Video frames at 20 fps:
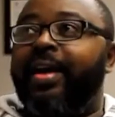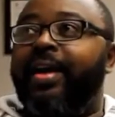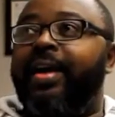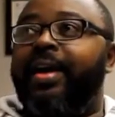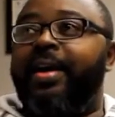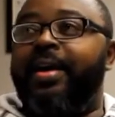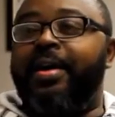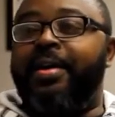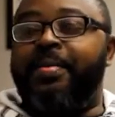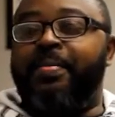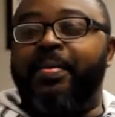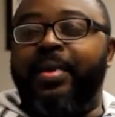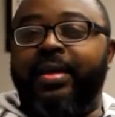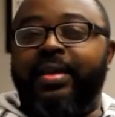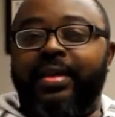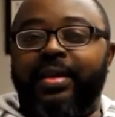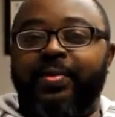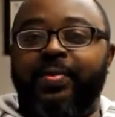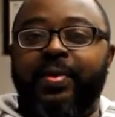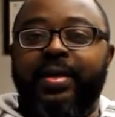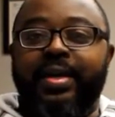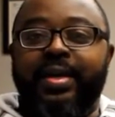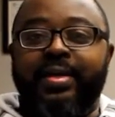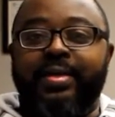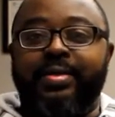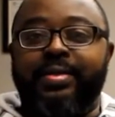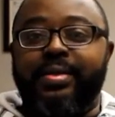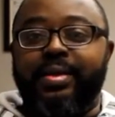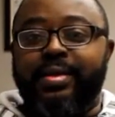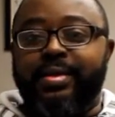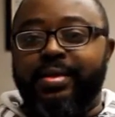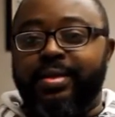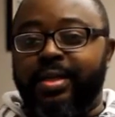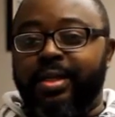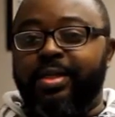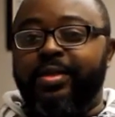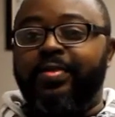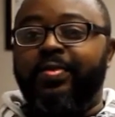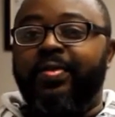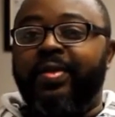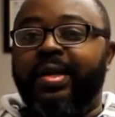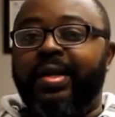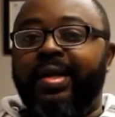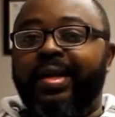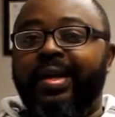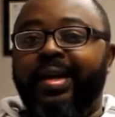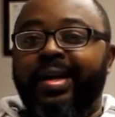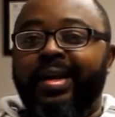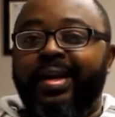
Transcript: I think we can successfully